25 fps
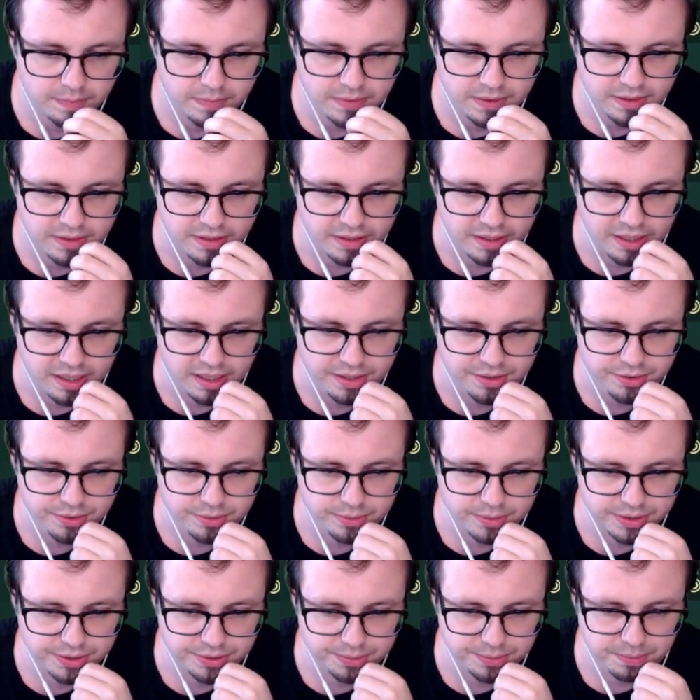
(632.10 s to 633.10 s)
Yeah, I do
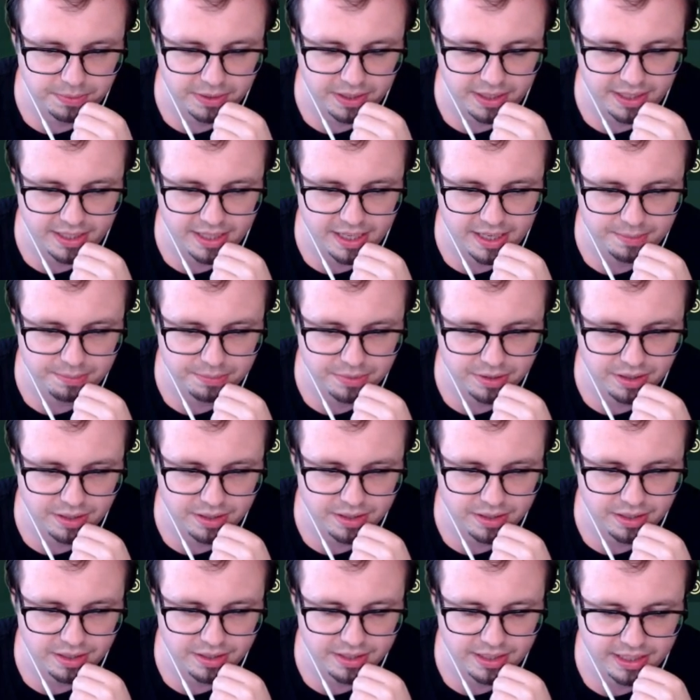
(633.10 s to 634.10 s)
want to play that, but
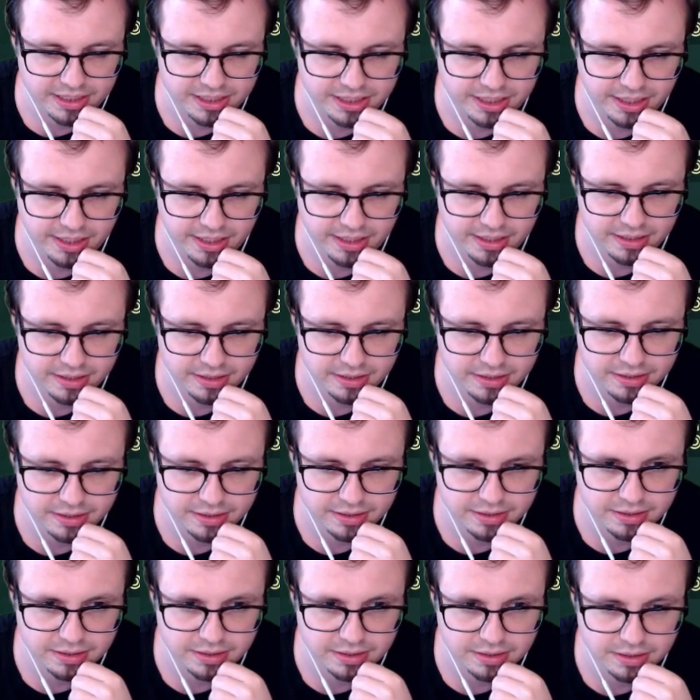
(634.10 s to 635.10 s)
not actually.
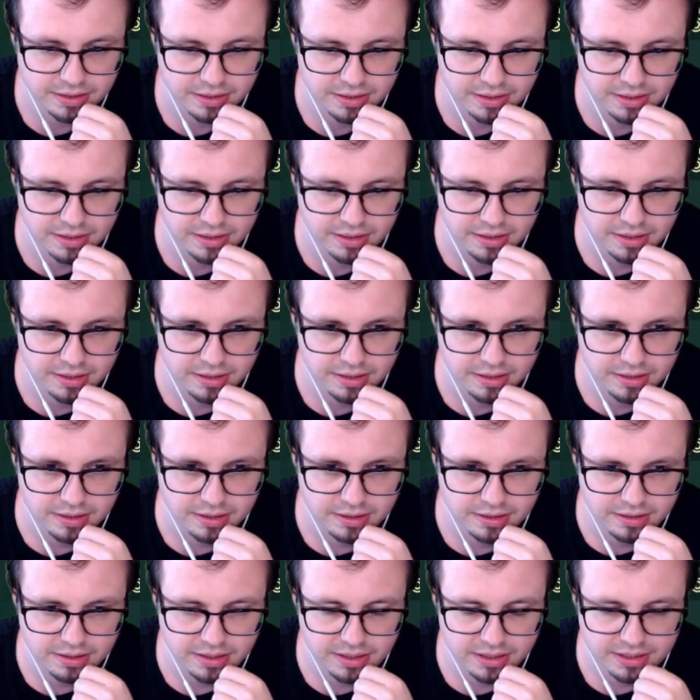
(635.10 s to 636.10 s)

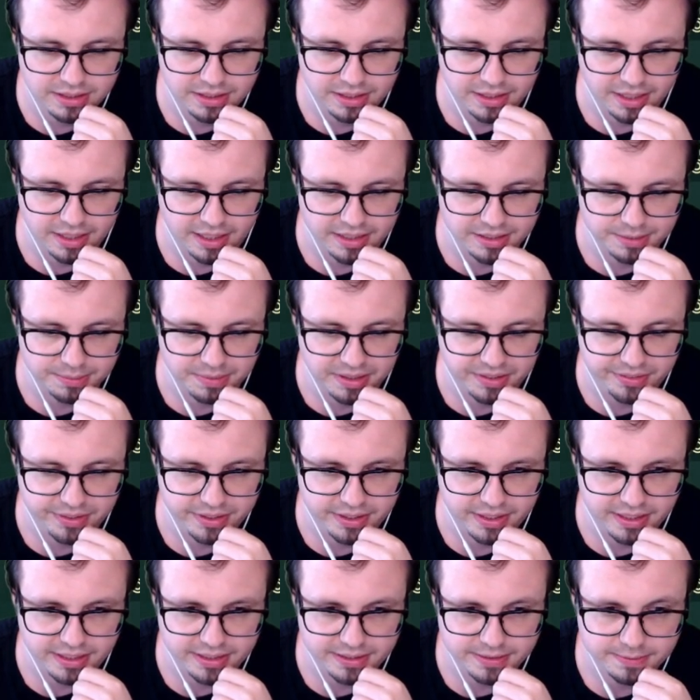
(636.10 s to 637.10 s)
This denies him
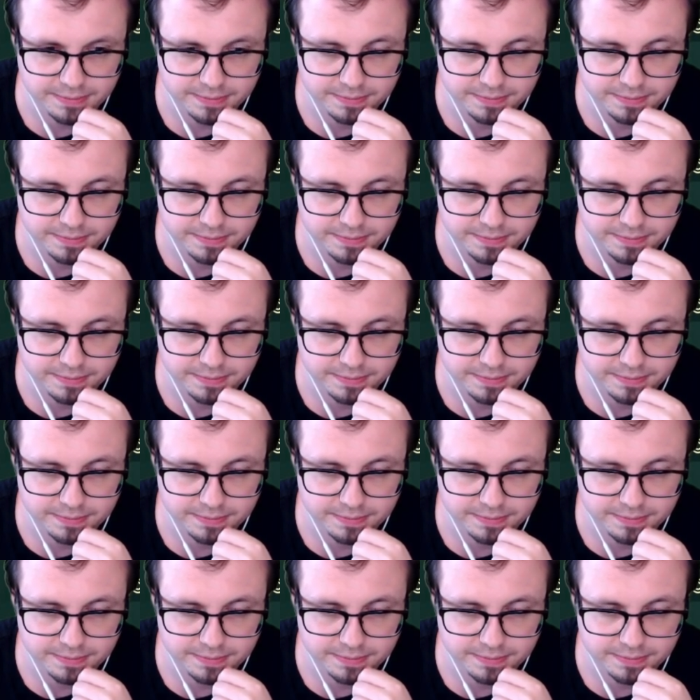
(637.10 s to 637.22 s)
everything.